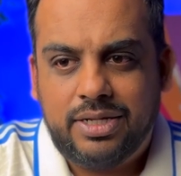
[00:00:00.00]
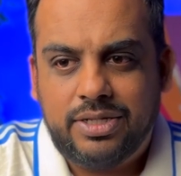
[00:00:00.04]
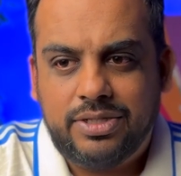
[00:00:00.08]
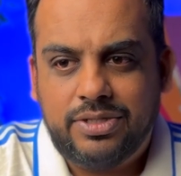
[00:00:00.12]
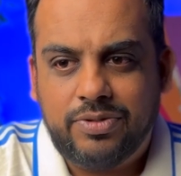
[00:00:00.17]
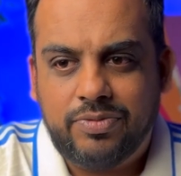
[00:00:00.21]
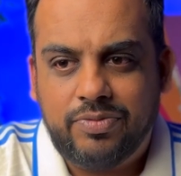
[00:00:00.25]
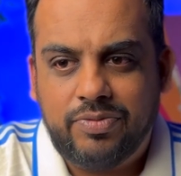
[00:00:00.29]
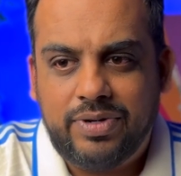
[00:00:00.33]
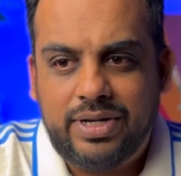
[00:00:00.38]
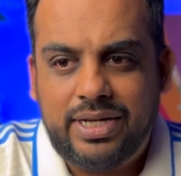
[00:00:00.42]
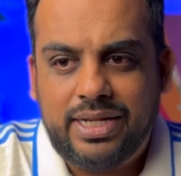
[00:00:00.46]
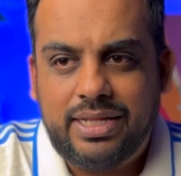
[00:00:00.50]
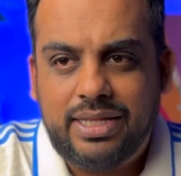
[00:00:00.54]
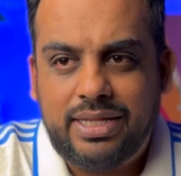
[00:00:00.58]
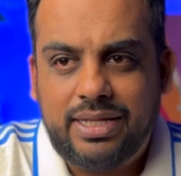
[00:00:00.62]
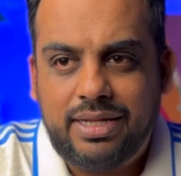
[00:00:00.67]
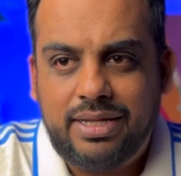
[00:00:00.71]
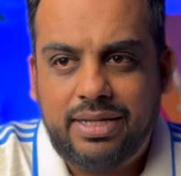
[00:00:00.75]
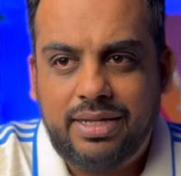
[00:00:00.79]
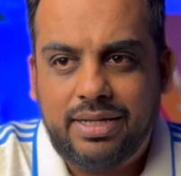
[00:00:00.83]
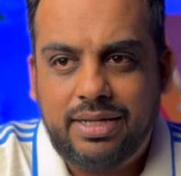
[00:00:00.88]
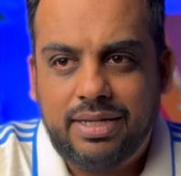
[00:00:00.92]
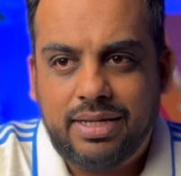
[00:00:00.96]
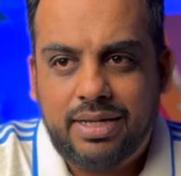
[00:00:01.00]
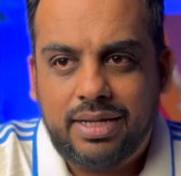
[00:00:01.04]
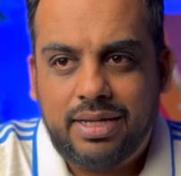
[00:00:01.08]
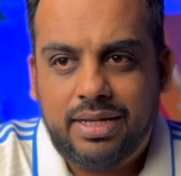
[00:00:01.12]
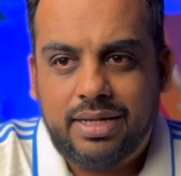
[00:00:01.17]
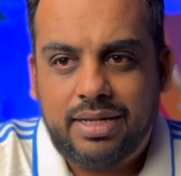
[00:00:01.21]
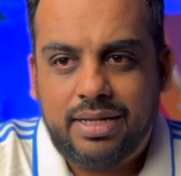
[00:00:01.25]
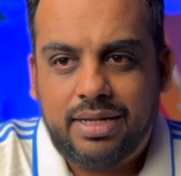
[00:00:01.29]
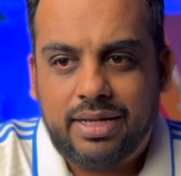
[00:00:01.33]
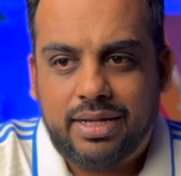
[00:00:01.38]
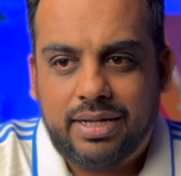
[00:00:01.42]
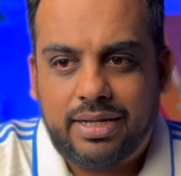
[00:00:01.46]
to really
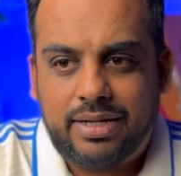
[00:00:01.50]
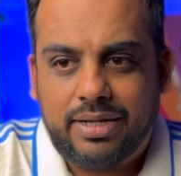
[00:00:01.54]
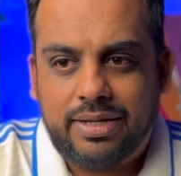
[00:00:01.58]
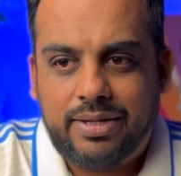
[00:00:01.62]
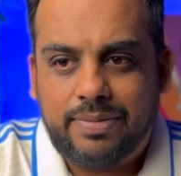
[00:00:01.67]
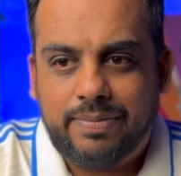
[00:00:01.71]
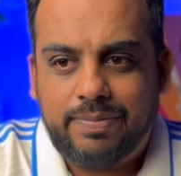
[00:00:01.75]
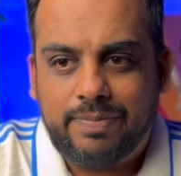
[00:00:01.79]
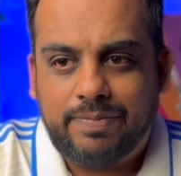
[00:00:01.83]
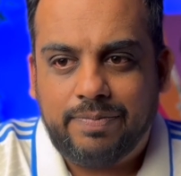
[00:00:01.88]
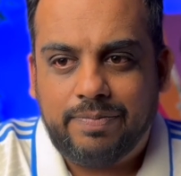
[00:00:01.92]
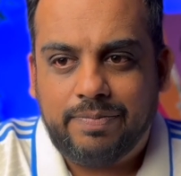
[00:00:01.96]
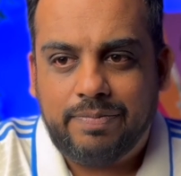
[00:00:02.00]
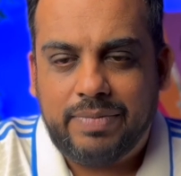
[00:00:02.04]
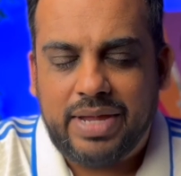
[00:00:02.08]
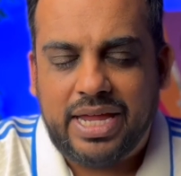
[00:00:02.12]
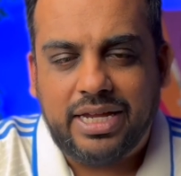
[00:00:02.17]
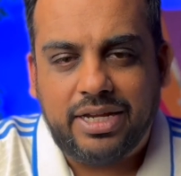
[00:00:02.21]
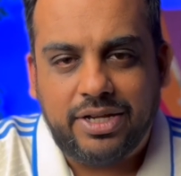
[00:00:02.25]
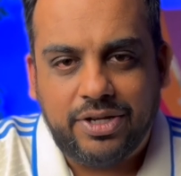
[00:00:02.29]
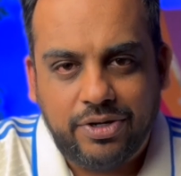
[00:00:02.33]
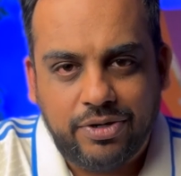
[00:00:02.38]
make